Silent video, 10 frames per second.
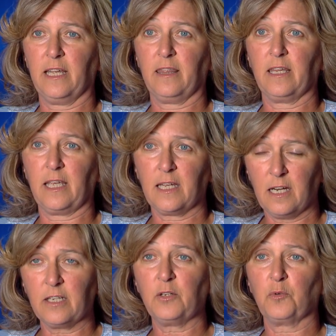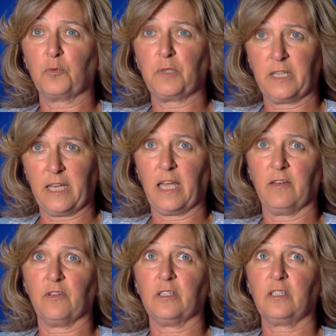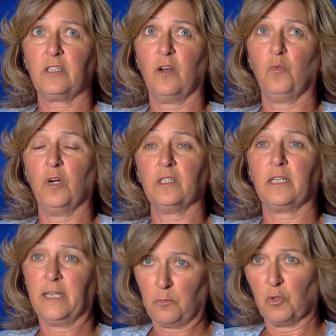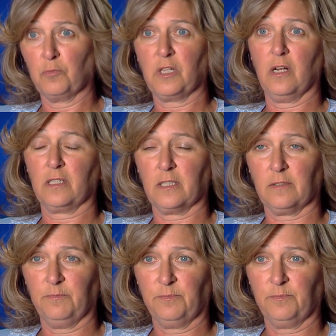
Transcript: And the cutting room that they gave us was in a broom closet.